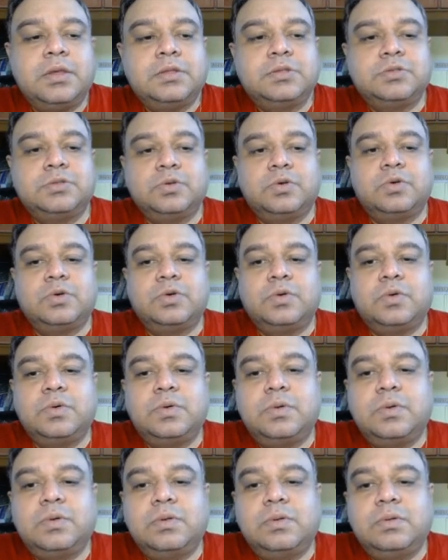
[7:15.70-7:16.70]

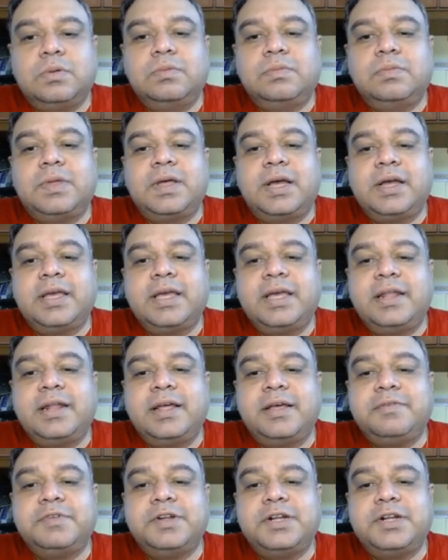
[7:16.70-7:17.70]
So again,
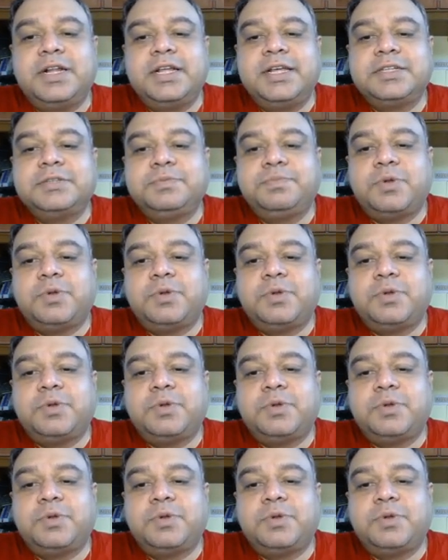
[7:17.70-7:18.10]
I will like